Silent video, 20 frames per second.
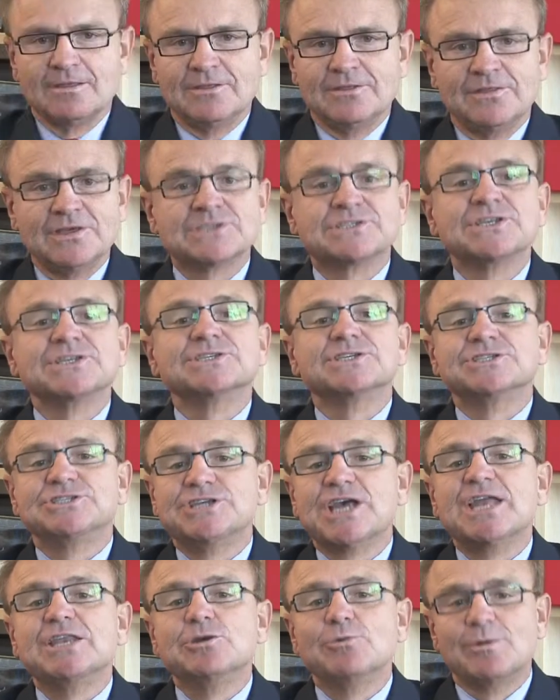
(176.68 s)
This is a
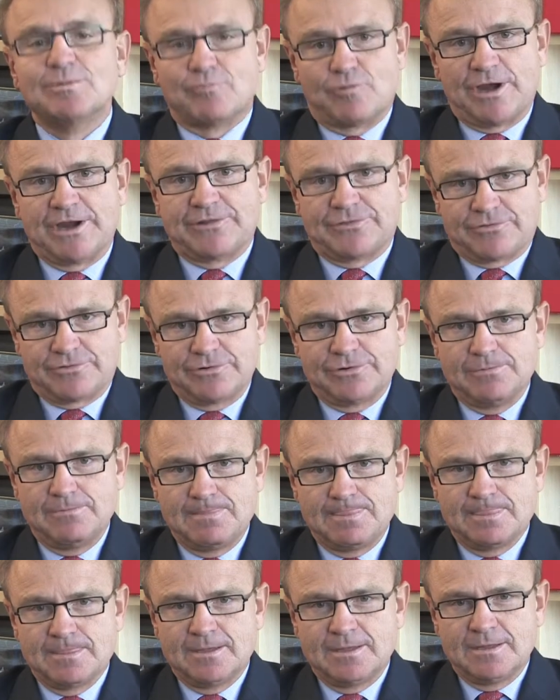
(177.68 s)
genuine breakthrough.
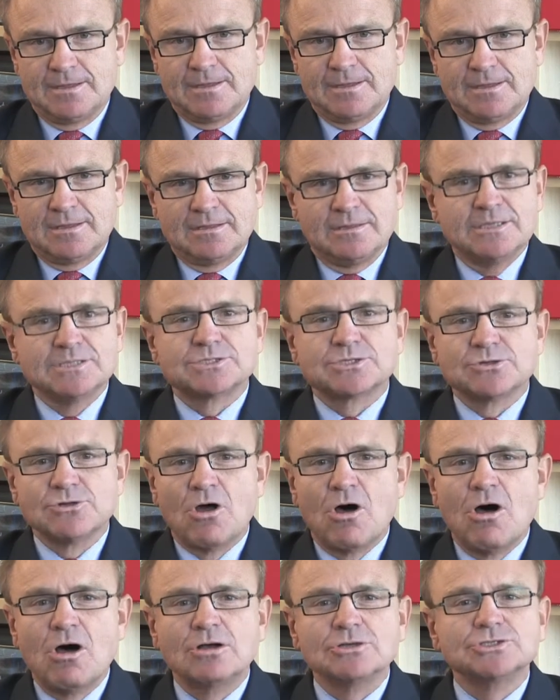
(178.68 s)
This
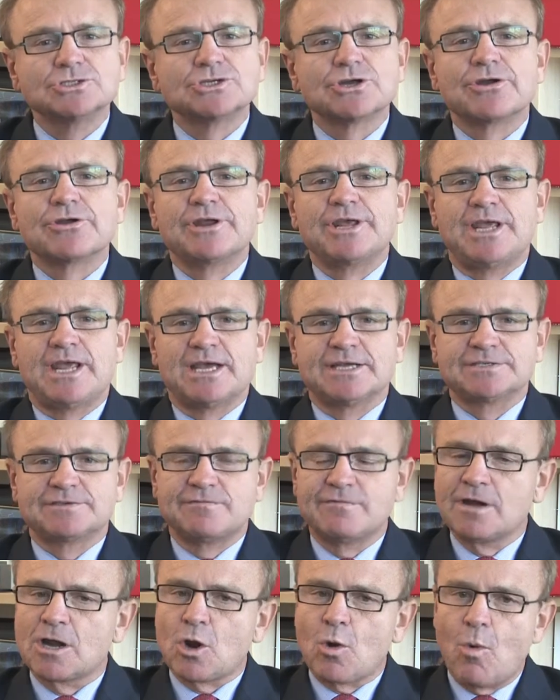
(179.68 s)
long journey has
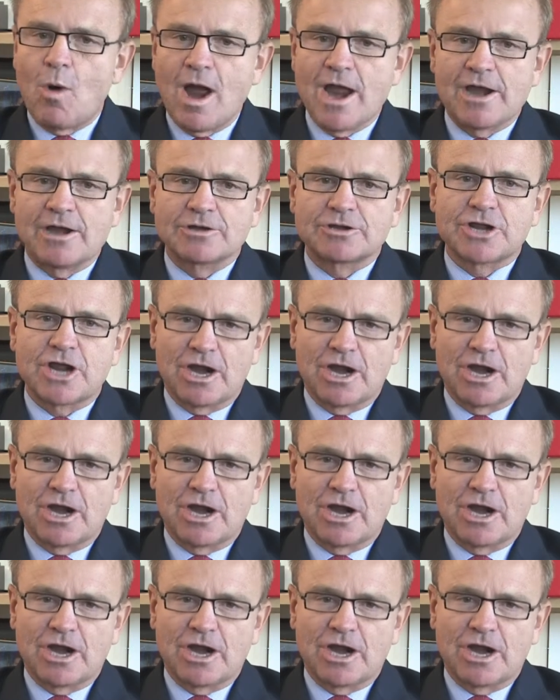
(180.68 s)
required